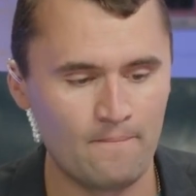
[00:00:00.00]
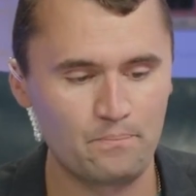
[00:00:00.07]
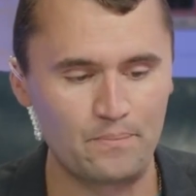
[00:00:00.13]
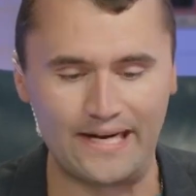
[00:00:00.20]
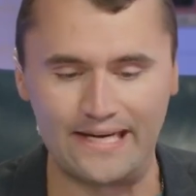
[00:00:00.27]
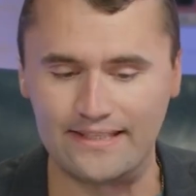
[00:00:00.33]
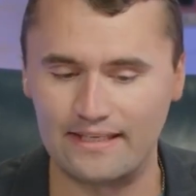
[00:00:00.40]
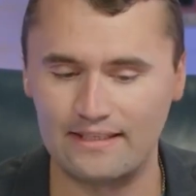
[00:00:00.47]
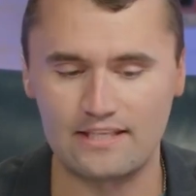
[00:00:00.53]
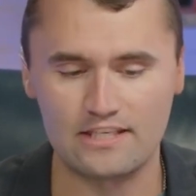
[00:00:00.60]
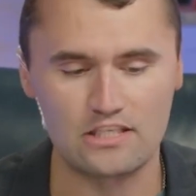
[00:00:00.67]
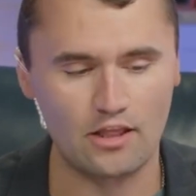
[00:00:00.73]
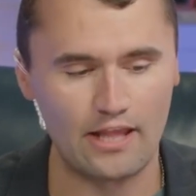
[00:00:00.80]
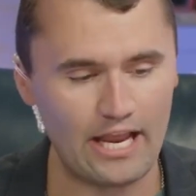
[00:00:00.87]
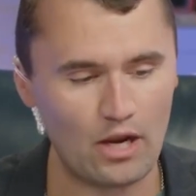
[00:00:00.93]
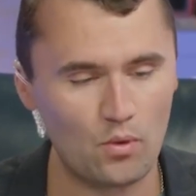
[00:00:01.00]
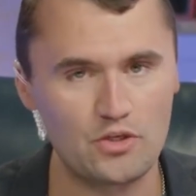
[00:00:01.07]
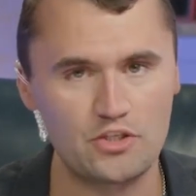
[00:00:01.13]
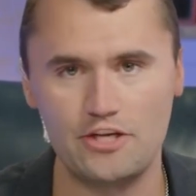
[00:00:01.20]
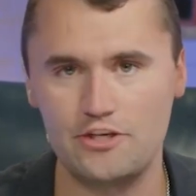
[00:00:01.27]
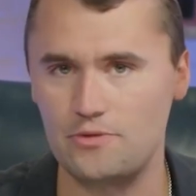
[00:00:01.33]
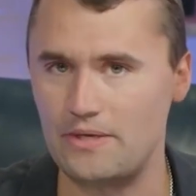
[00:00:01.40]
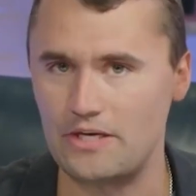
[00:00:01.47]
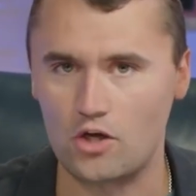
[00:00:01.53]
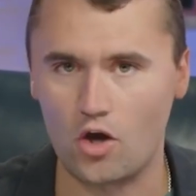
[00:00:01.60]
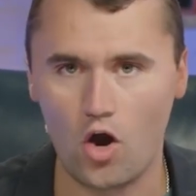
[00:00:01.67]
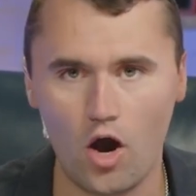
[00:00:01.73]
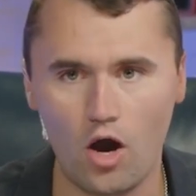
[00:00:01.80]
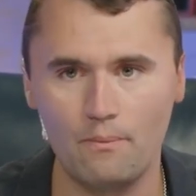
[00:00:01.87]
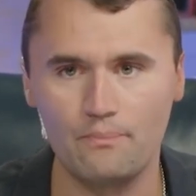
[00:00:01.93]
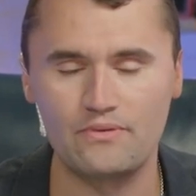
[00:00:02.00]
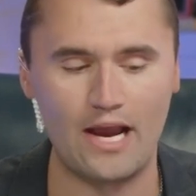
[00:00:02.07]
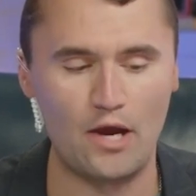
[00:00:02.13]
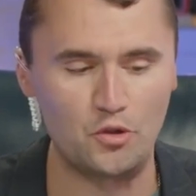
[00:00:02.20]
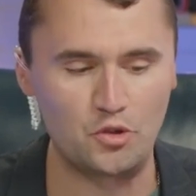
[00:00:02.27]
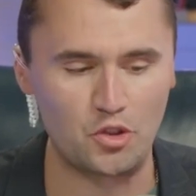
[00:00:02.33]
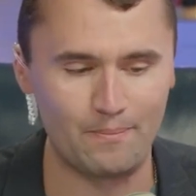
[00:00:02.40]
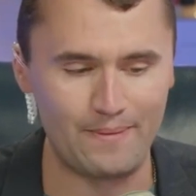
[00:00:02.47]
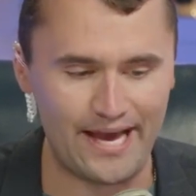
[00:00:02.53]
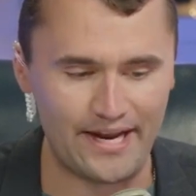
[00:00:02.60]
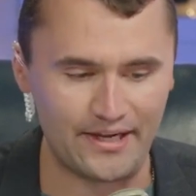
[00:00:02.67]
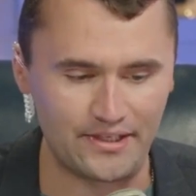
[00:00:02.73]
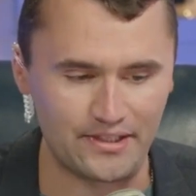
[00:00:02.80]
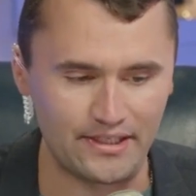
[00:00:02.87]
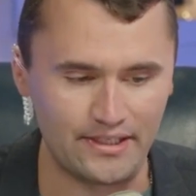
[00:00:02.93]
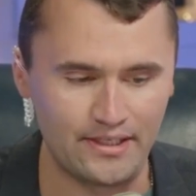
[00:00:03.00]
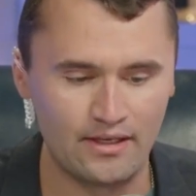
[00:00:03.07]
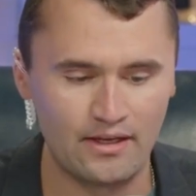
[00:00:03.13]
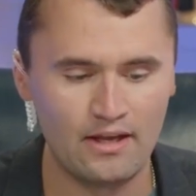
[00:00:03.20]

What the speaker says: But I think this language needs to be calmed down dramatically.